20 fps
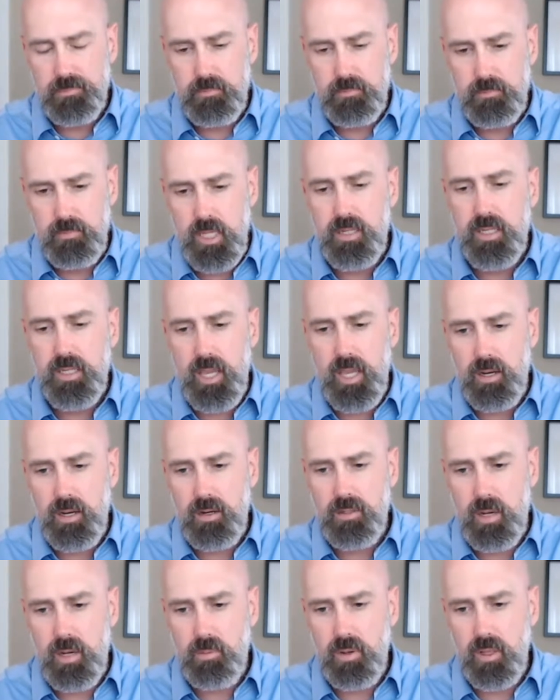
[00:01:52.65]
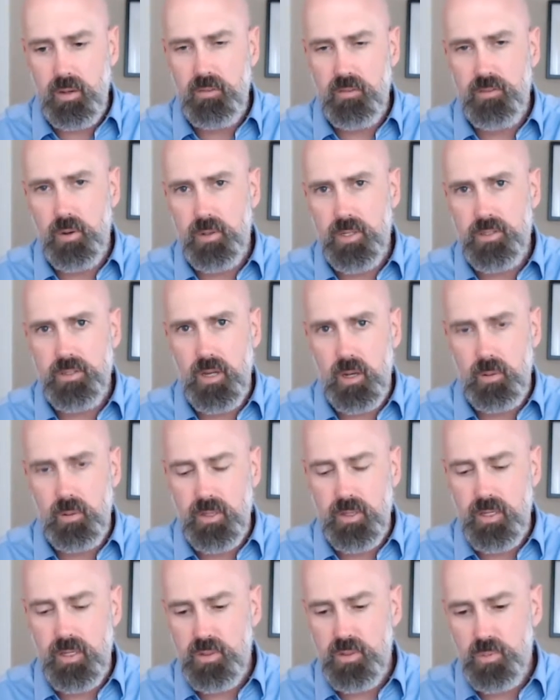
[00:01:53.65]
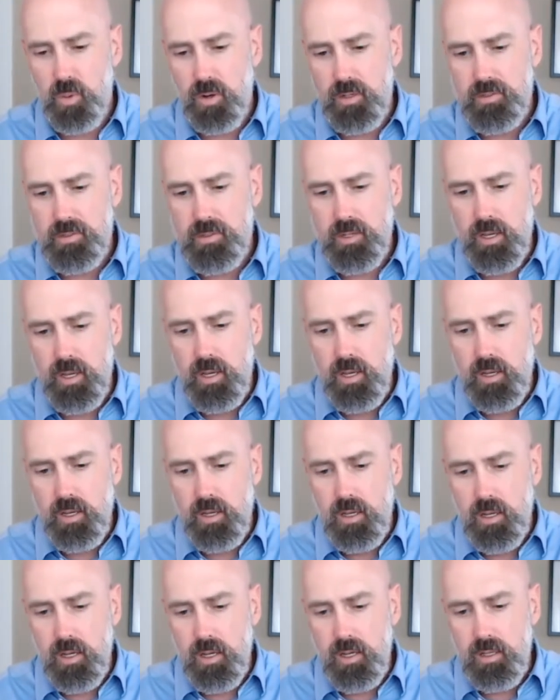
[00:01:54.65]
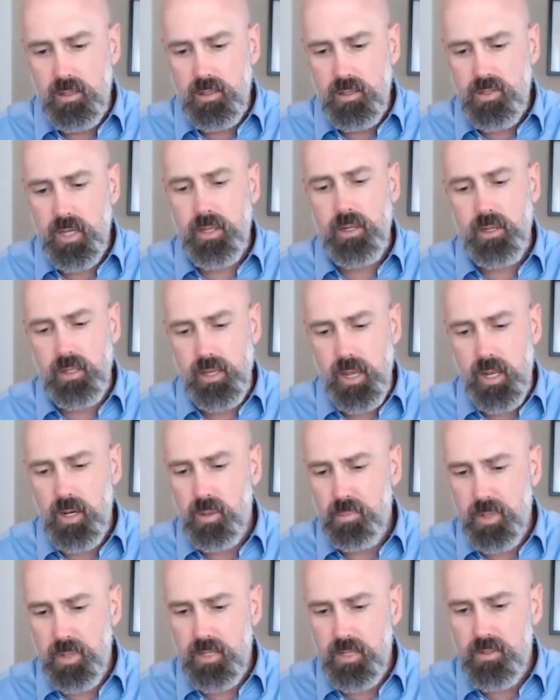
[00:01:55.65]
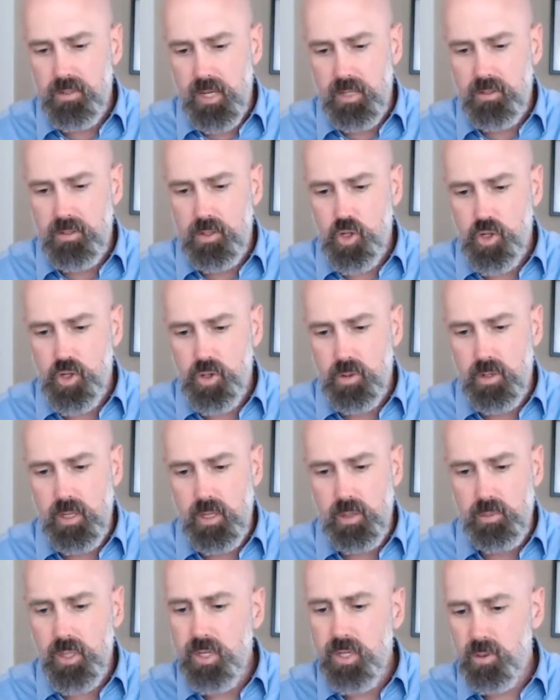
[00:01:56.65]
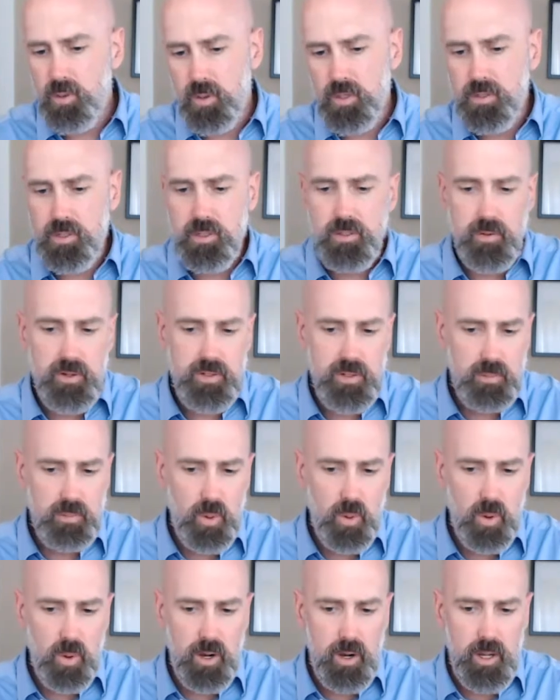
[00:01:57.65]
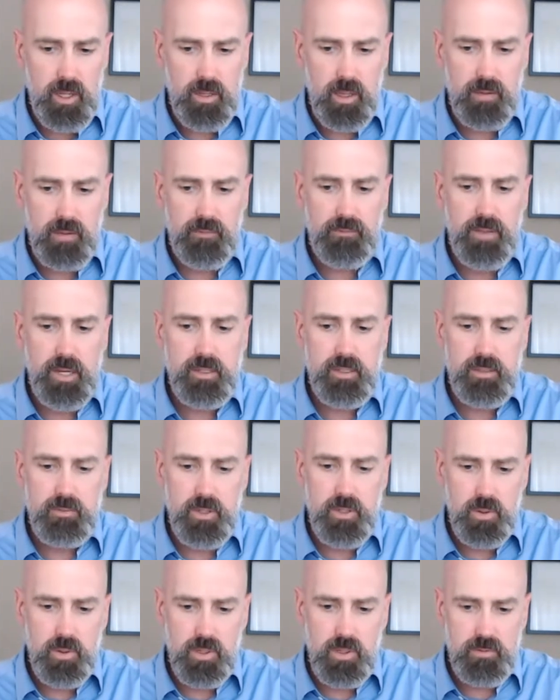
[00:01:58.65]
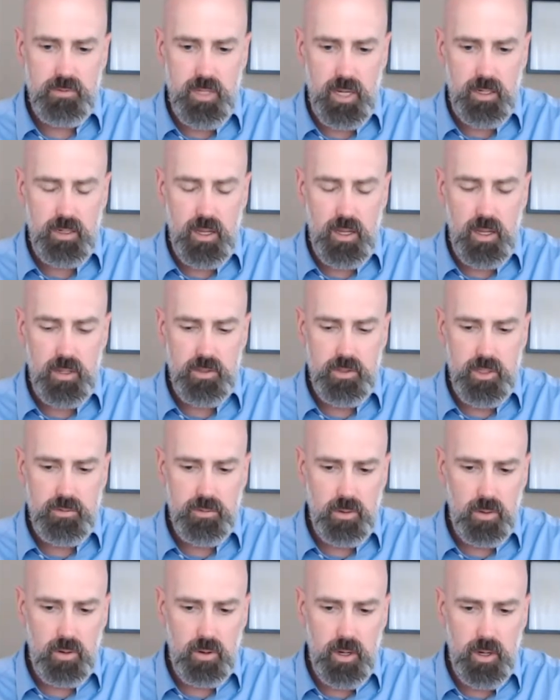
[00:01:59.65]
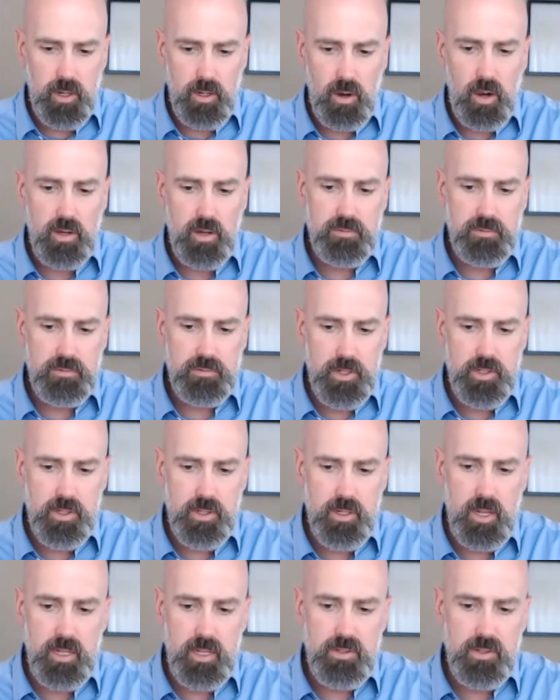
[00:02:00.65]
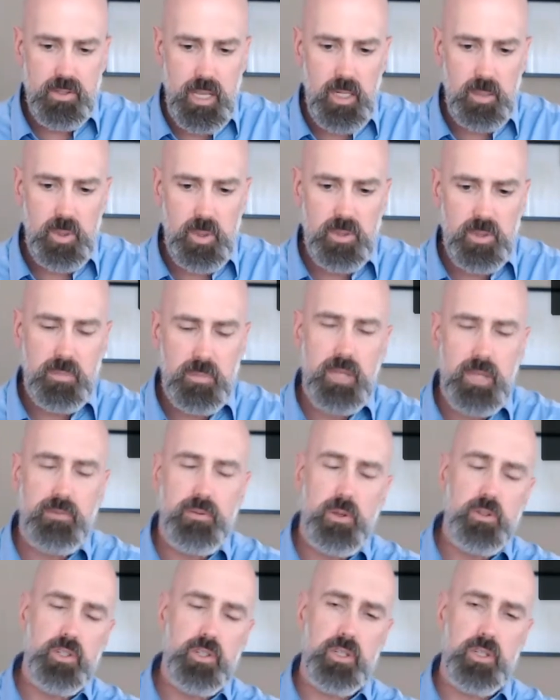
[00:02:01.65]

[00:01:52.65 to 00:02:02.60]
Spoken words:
indicators I really focused on with esports. The second indicator, B, says ensure that resources for supporting the effective use of technology for learning are sufficient and scalable to meet future